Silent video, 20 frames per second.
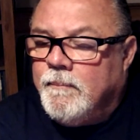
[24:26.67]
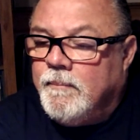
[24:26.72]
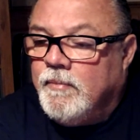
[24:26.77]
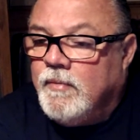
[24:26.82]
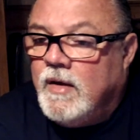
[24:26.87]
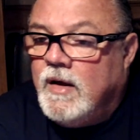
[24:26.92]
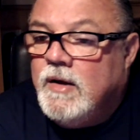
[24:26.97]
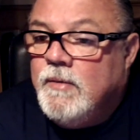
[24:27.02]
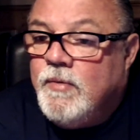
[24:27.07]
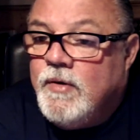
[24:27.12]

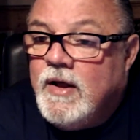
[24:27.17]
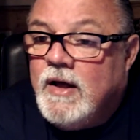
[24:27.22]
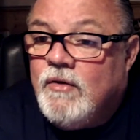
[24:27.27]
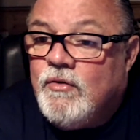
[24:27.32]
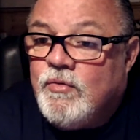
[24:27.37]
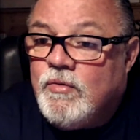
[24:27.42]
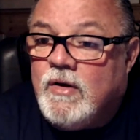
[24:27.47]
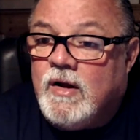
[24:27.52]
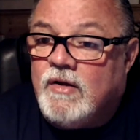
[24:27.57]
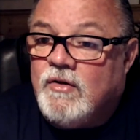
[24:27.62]
Anybody else
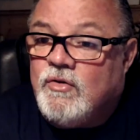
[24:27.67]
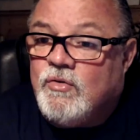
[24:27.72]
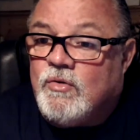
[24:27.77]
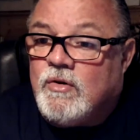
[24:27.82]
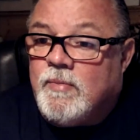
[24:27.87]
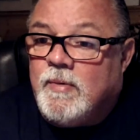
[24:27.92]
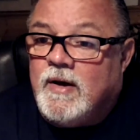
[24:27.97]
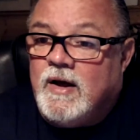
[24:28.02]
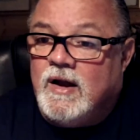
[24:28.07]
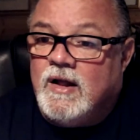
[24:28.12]
would like to talk
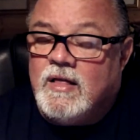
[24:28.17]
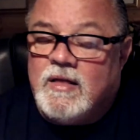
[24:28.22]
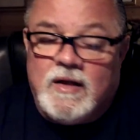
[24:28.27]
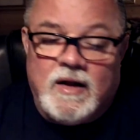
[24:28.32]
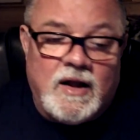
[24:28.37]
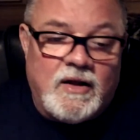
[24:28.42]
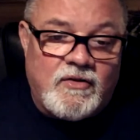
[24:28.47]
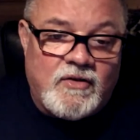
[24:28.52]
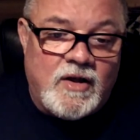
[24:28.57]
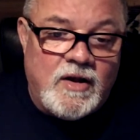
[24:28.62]
about anything?
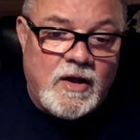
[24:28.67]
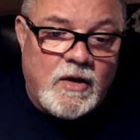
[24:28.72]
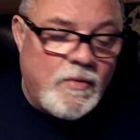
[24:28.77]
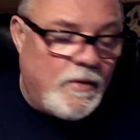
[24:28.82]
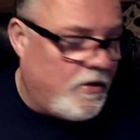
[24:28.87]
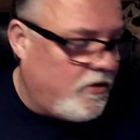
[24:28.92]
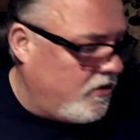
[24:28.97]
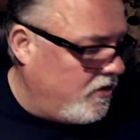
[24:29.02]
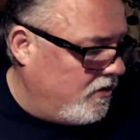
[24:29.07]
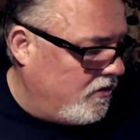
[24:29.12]
Ask any
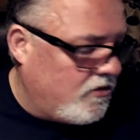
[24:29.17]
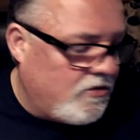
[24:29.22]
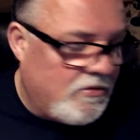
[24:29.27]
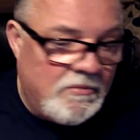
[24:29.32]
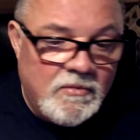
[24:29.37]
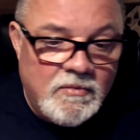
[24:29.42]
questions.